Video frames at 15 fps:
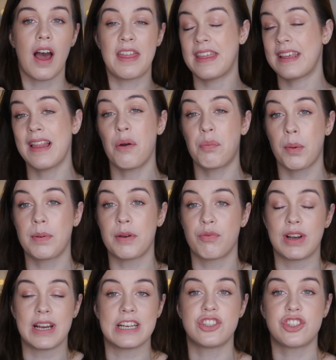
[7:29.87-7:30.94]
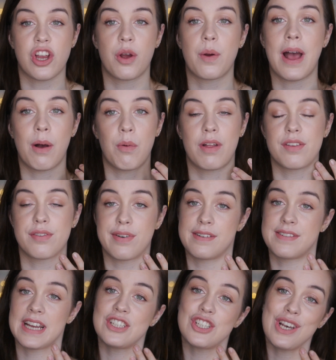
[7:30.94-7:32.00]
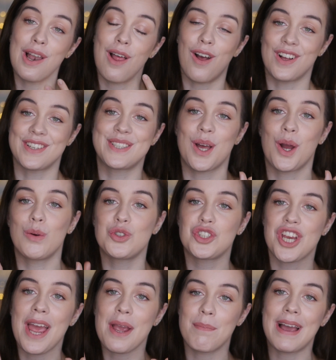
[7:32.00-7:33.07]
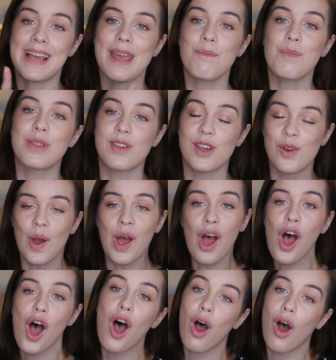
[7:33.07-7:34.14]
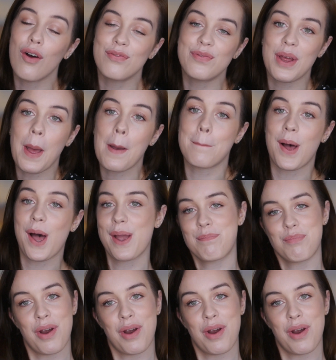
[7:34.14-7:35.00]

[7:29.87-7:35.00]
I think that'll probably really show how well the foundation lasts. So I'll check back in with you after my